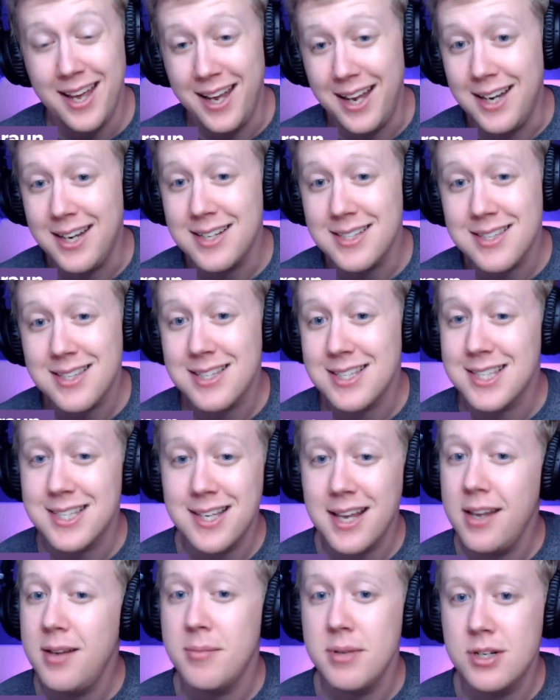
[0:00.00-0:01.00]
It is the
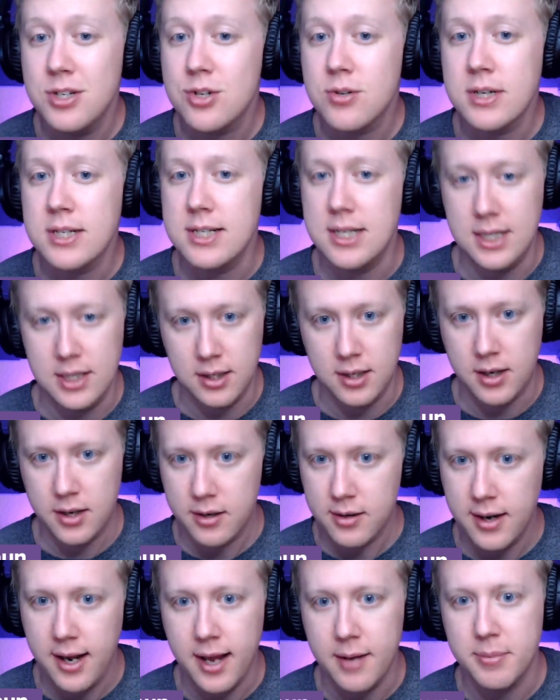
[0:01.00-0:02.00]
same injury Danielle
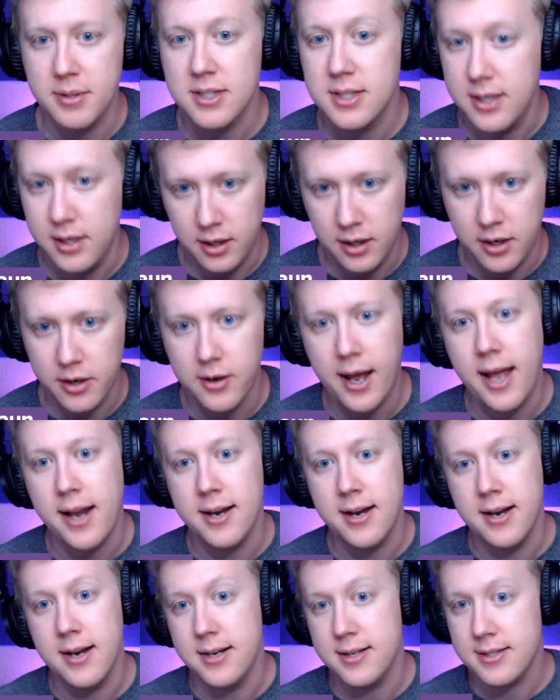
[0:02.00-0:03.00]
Hunter had, but Danielle Hunter had
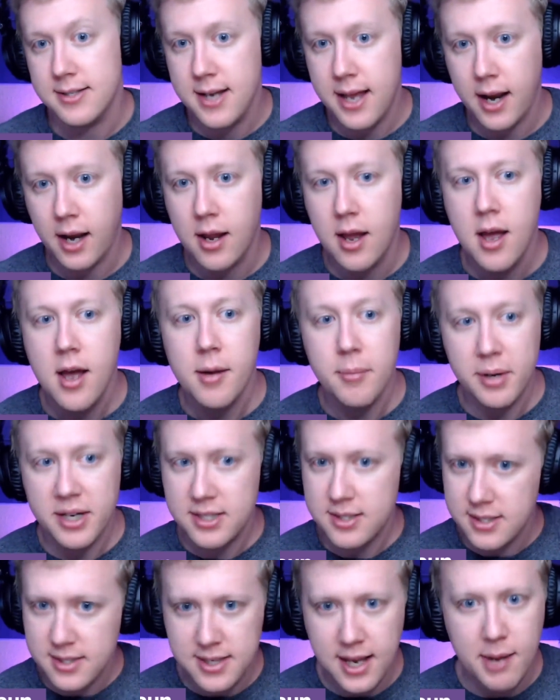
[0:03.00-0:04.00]
it in his neck. But
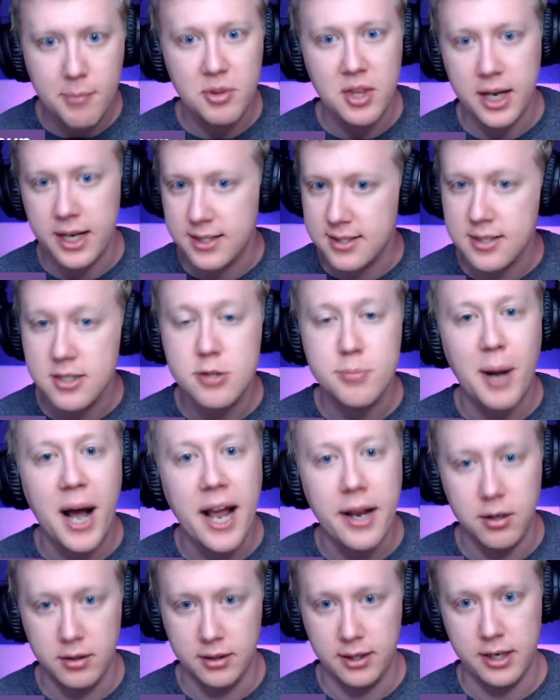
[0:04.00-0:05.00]
it's the same thing. It's a
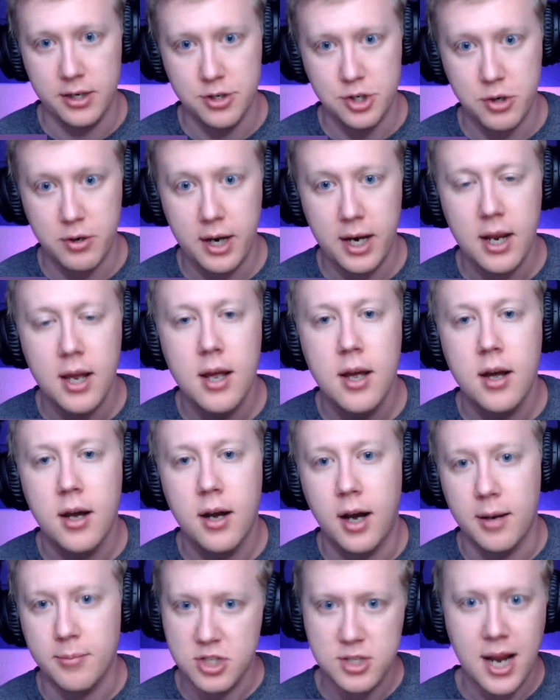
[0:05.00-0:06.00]
spinal injury,
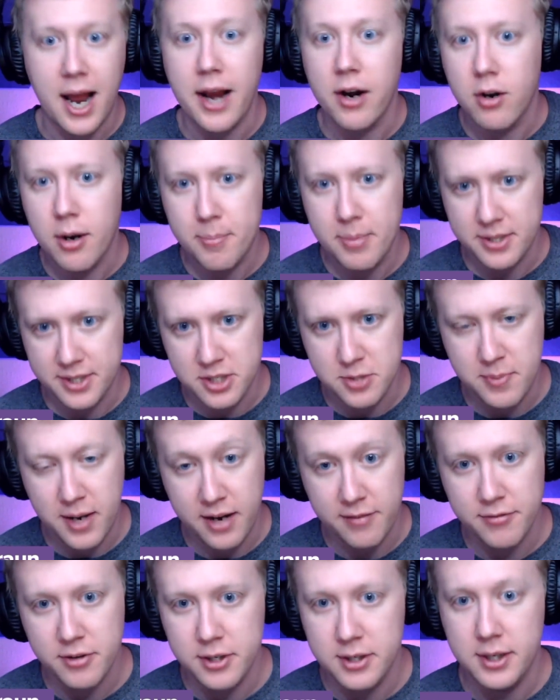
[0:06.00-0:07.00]
just higher up on the
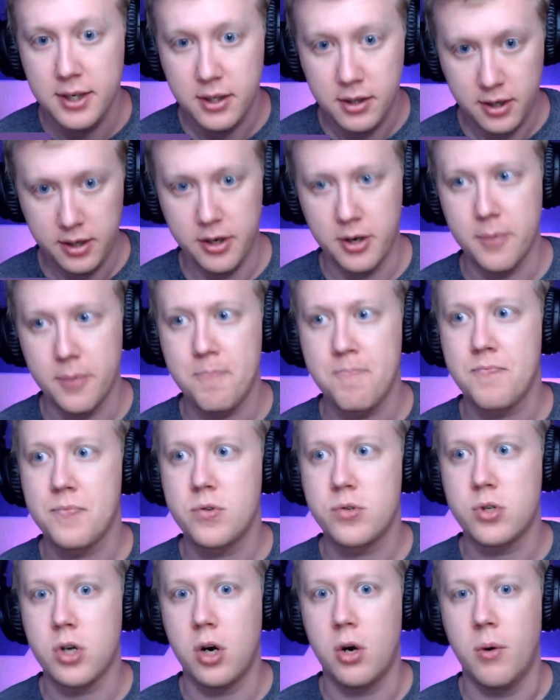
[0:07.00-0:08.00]
spine for Danielle Hunter.
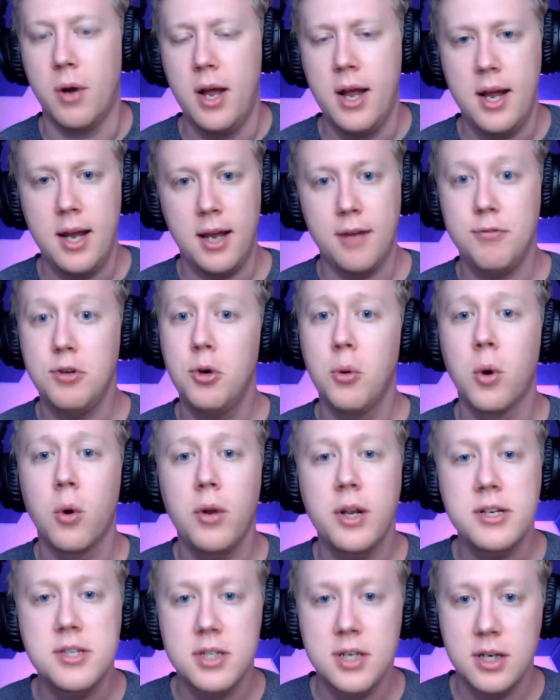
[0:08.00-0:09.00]
So if you were
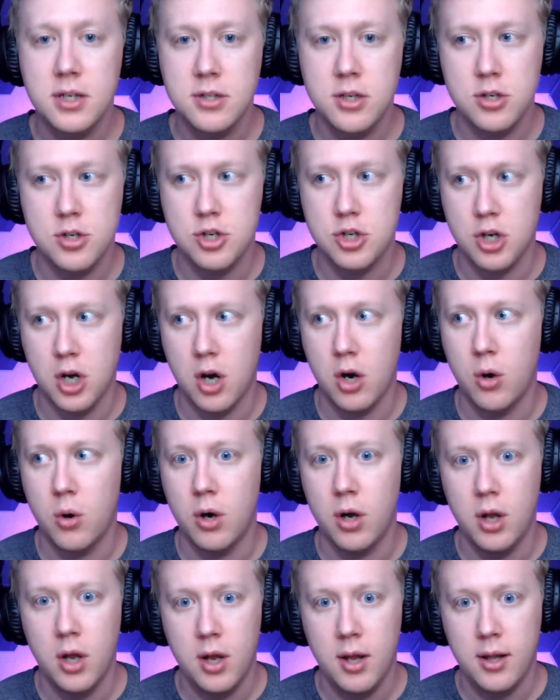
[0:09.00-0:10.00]
listening to the
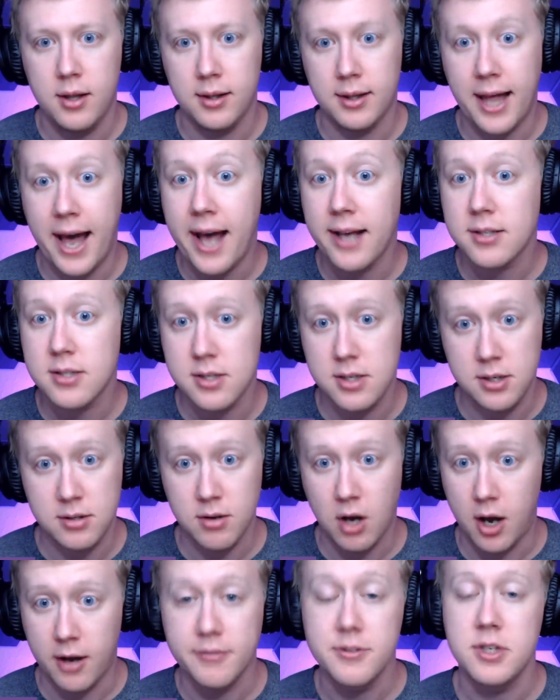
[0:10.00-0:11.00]
show last
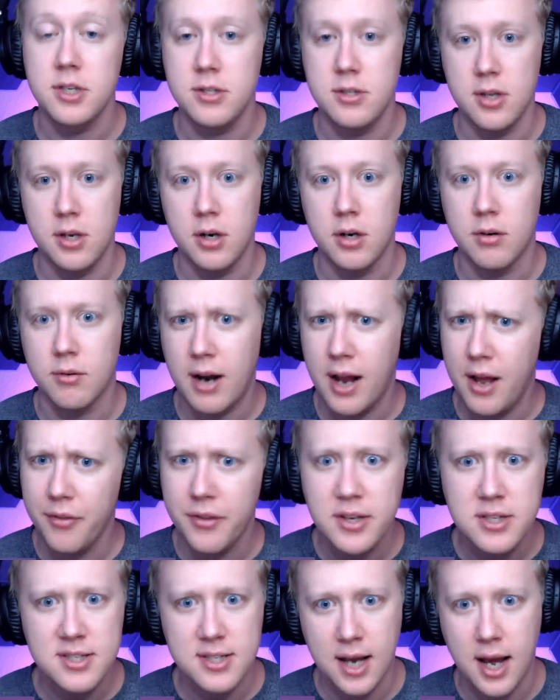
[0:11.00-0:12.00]
offseason, around
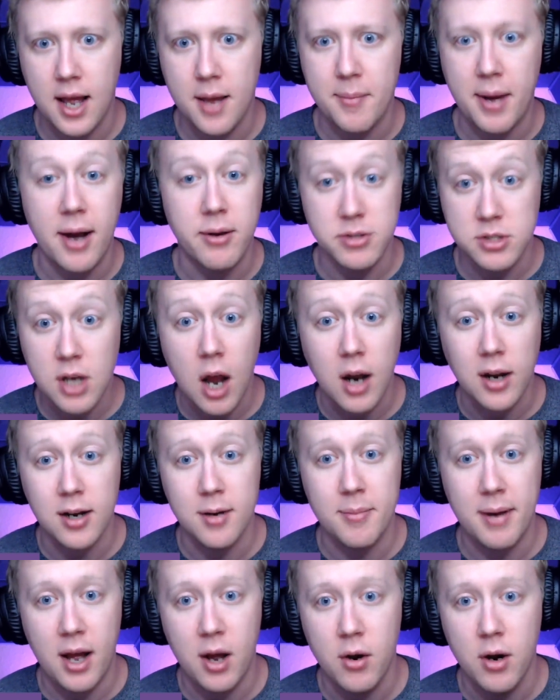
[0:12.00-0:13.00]
this time, I was talking
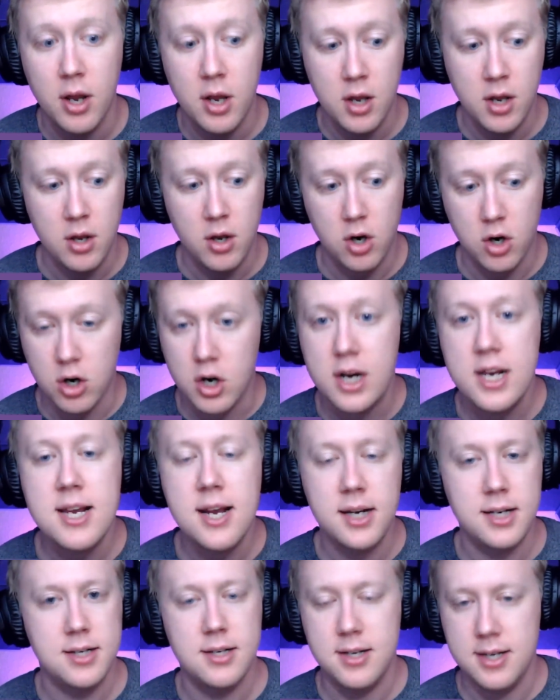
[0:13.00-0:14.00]
about
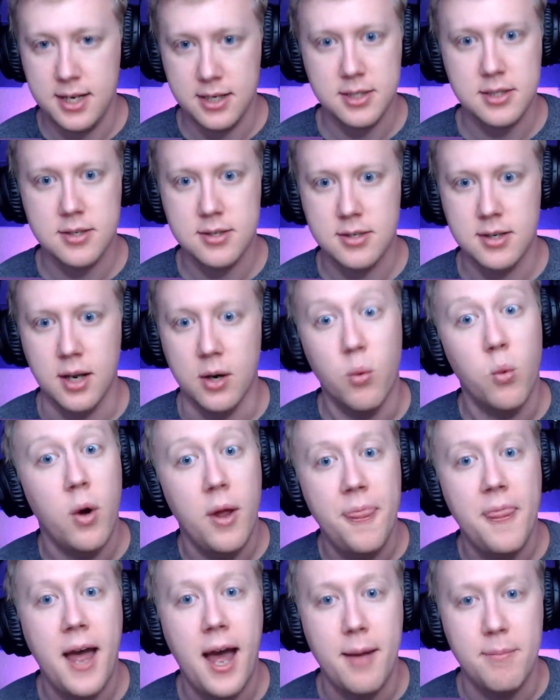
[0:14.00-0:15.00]
herniated discs and
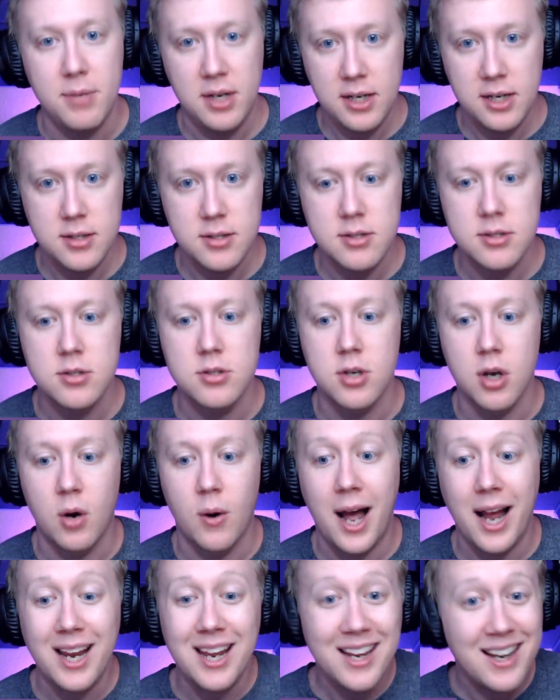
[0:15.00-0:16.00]
what that means. So
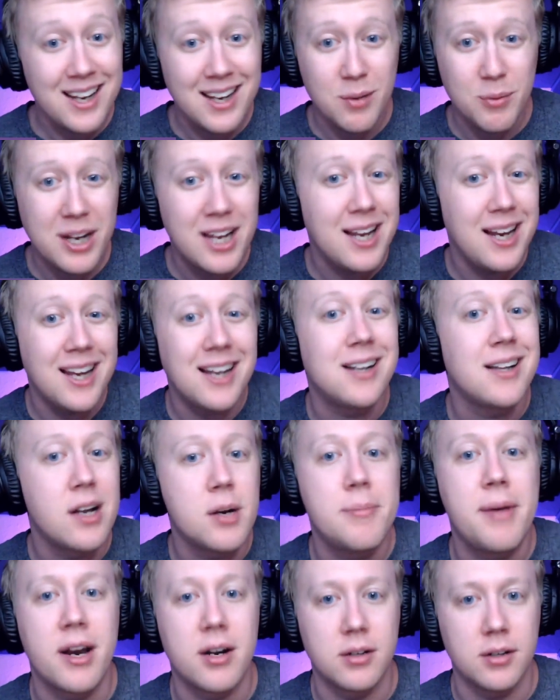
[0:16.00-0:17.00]
we can get a
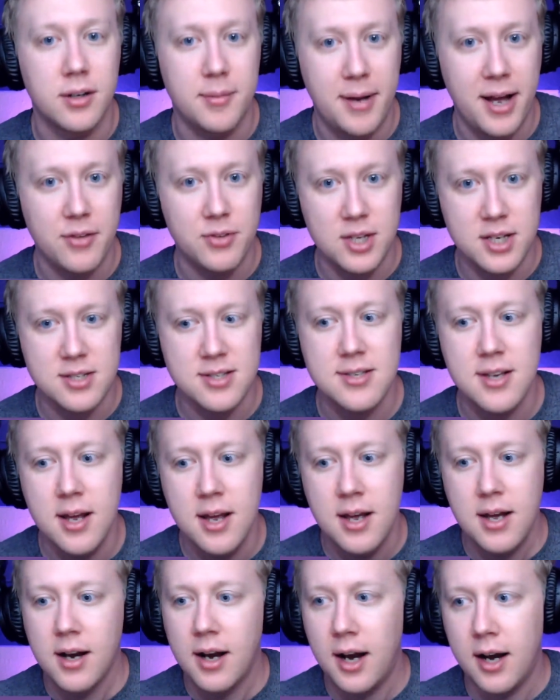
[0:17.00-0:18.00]
little medical about this.
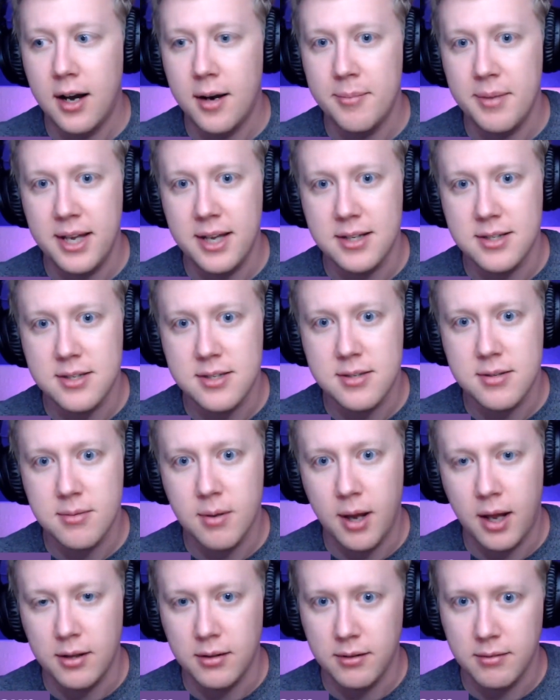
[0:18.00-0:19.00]

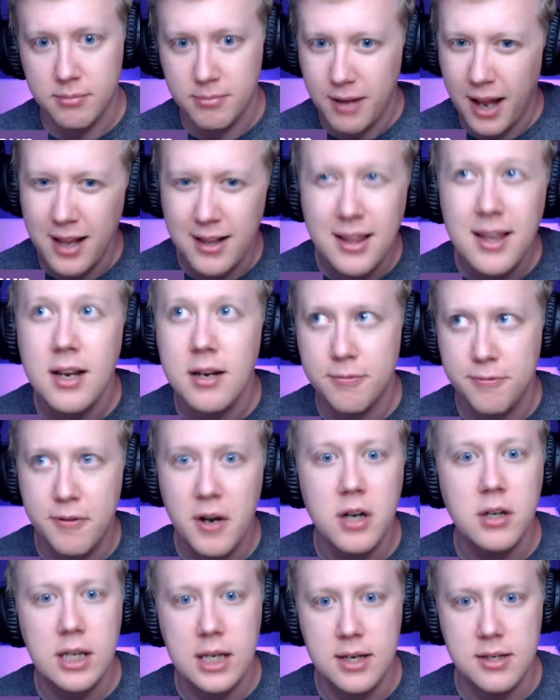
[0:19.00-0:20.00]
I think,
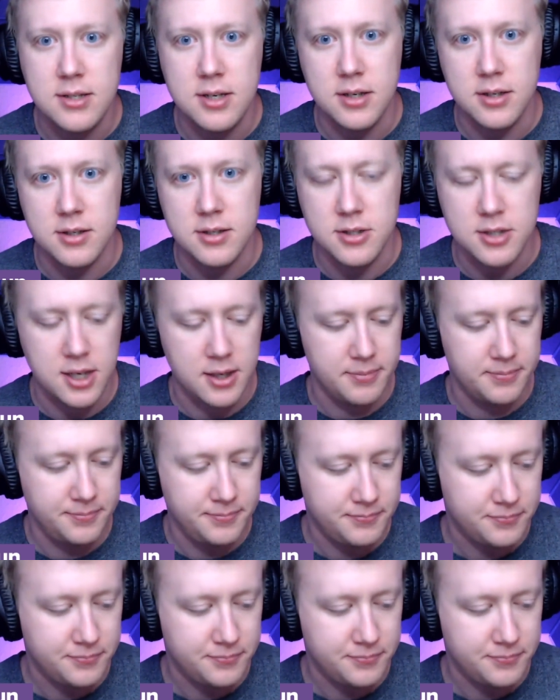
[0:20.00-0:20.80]
fairly easy to understand.